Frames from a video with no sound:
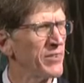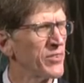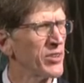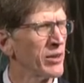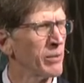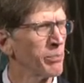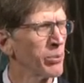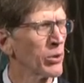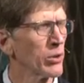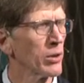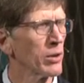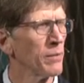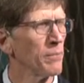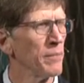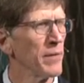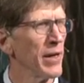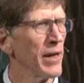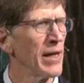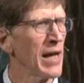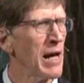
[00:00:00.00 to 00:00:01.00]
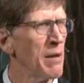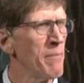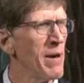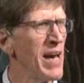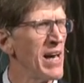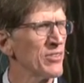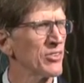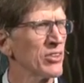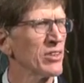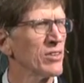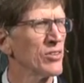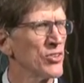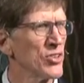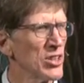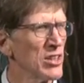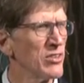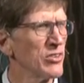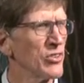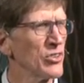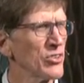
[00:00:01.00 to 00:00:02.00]
temper, and I'm asking
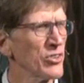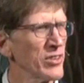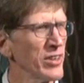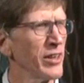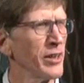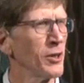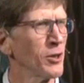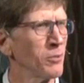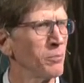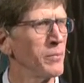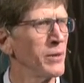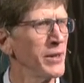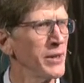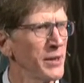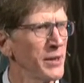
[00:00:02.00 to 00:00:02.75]
Jesus to help me.